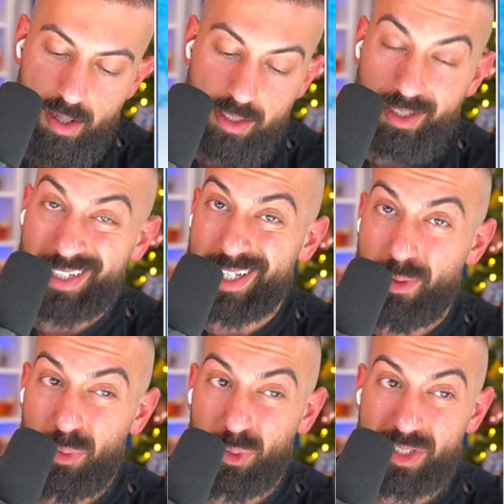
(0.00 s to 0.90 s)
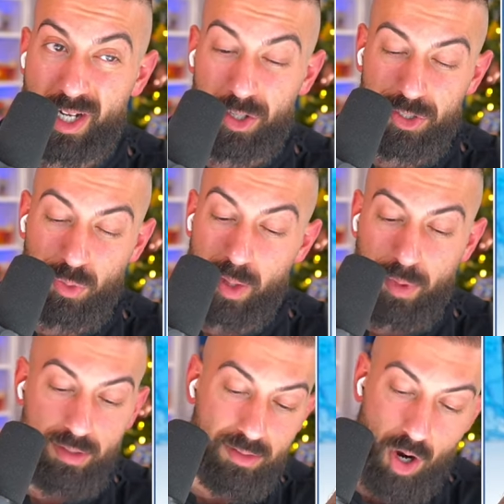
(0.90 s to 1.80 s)
That's the last time I pulled the Chonkachu
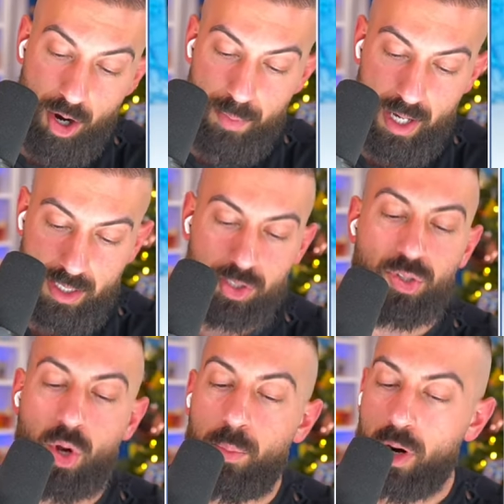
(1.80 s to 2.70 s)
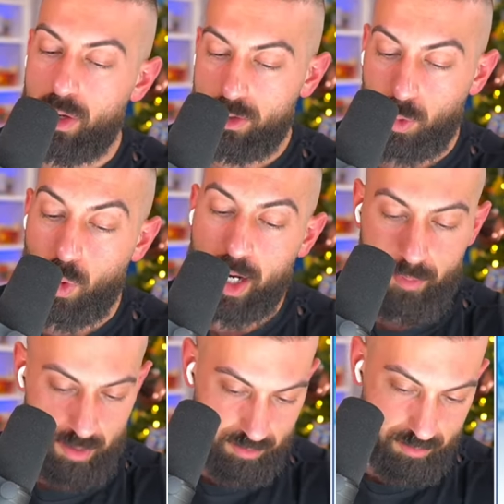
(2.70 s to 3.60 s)
rainbow. Arbok, Slowbro, the
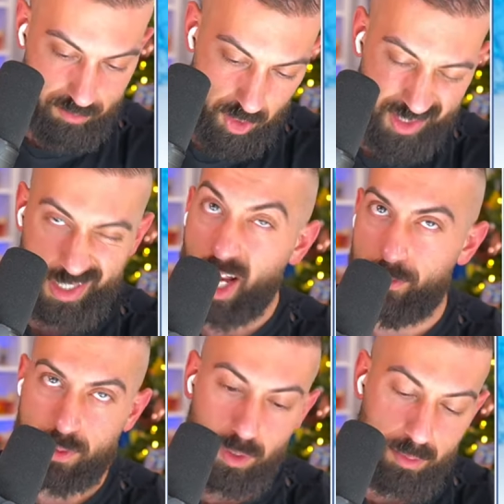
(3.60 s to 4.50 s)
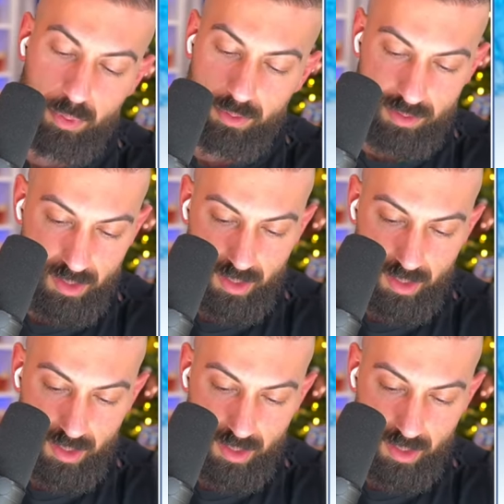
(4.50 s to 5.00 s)
rainbow, which is the toughest one to pull.